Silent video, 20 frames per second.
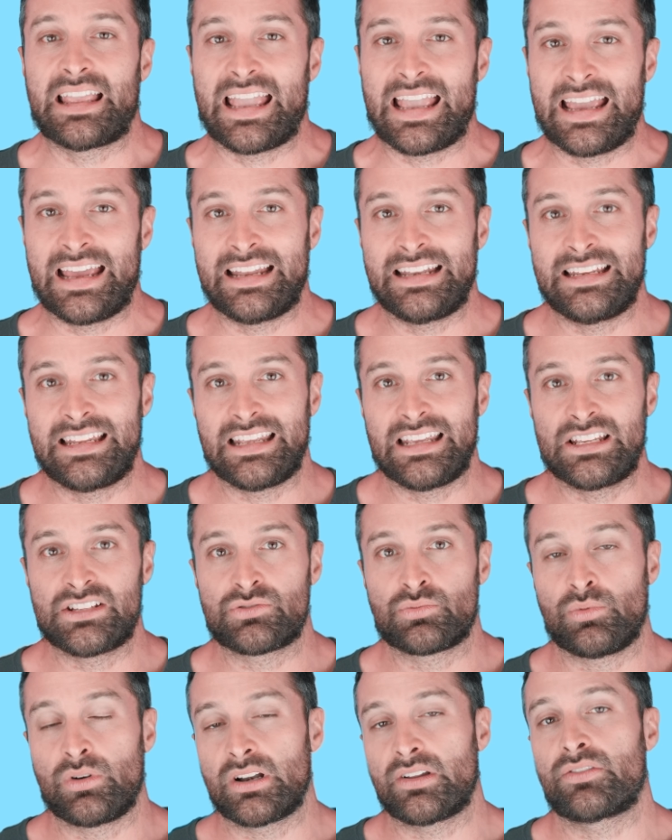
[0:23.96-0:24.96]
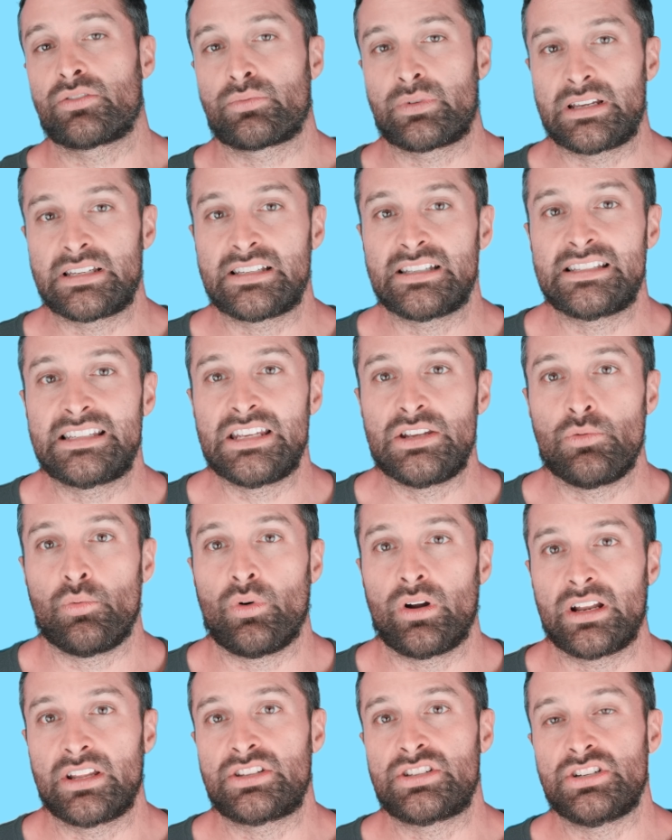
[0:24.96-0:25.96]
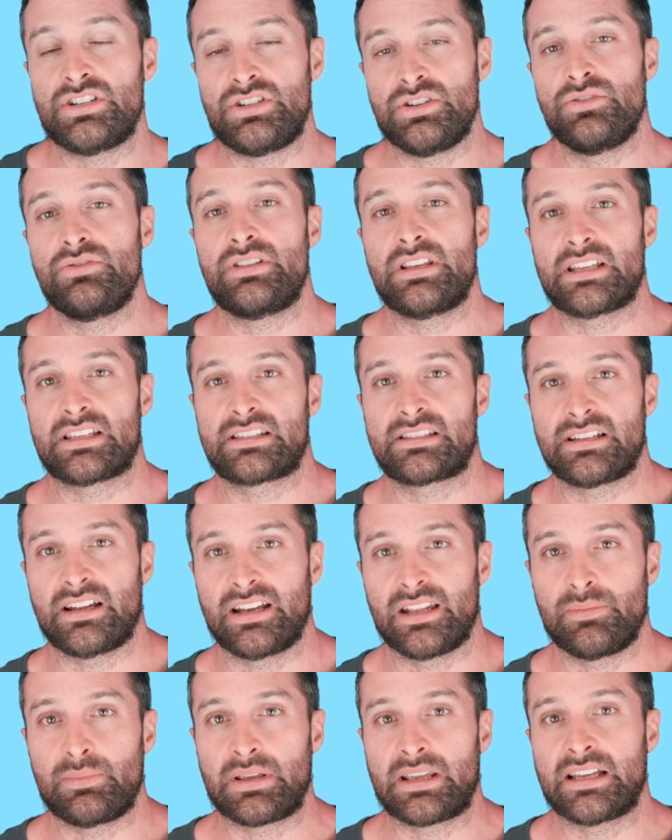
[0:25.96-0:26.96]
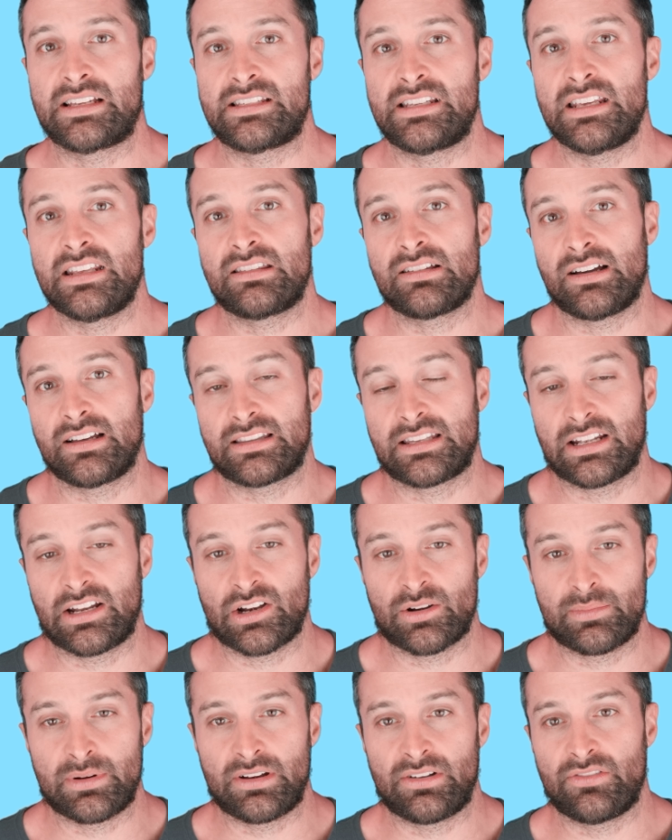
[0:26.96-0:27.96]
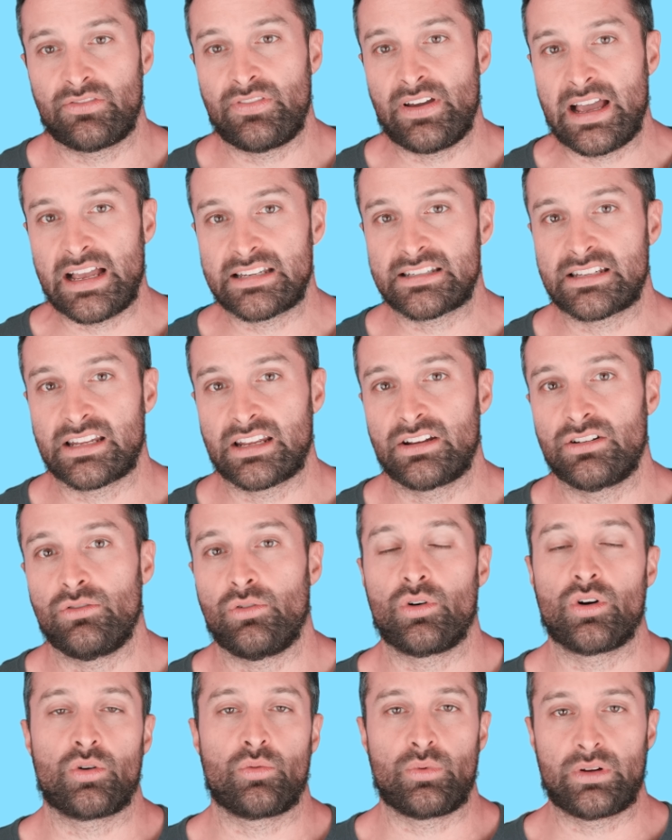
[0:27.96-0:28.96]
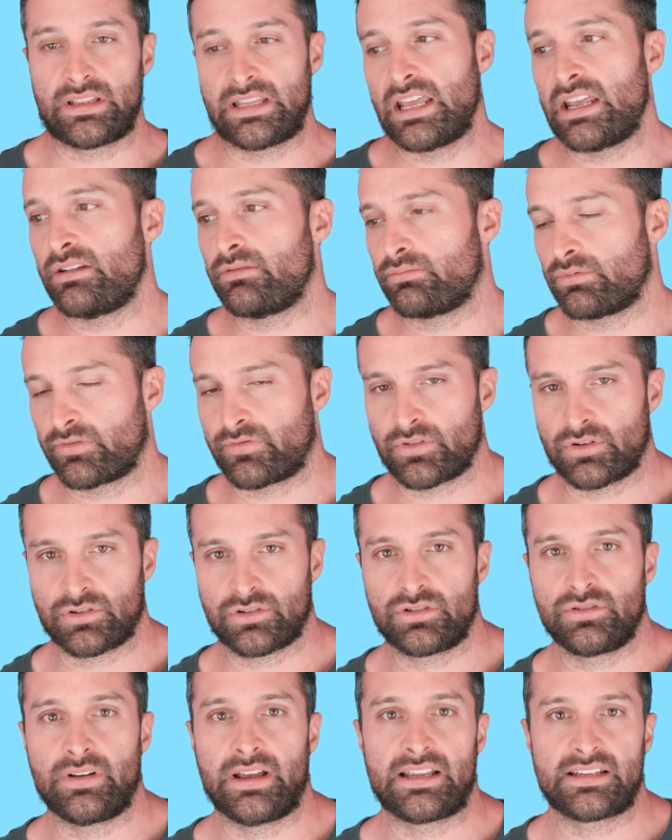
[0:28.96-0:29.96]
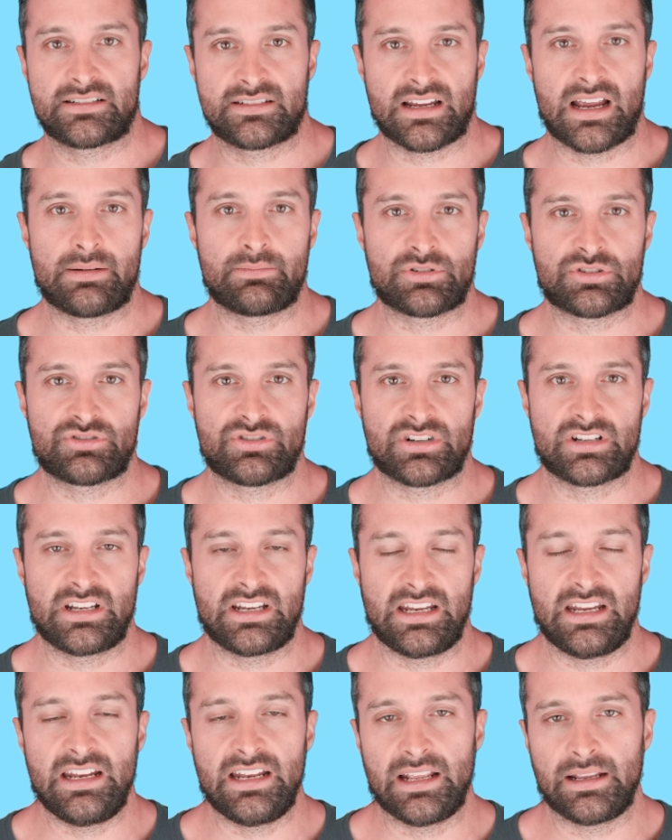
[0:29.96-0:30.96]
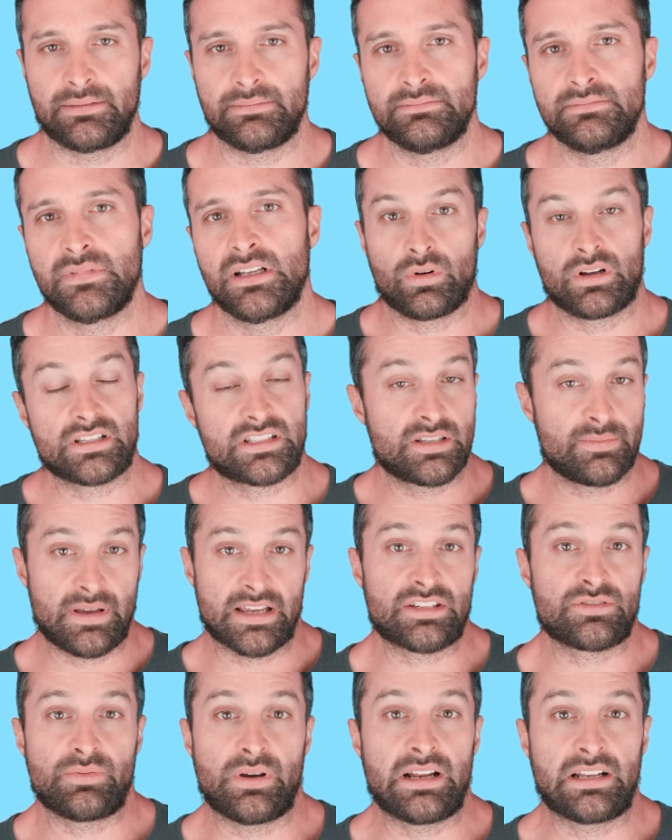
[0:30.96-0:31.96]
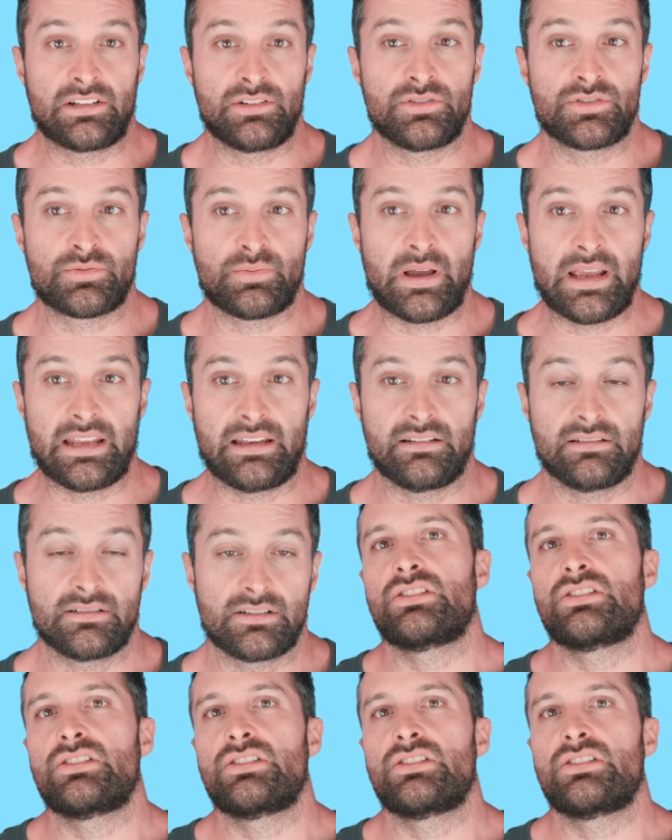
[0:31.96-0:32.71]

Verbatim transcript: and is one of the reasons he wanted to do this study, because he thought that intermittent fasting, or what they referred to as time-restricted eating, was the best way to lose weight.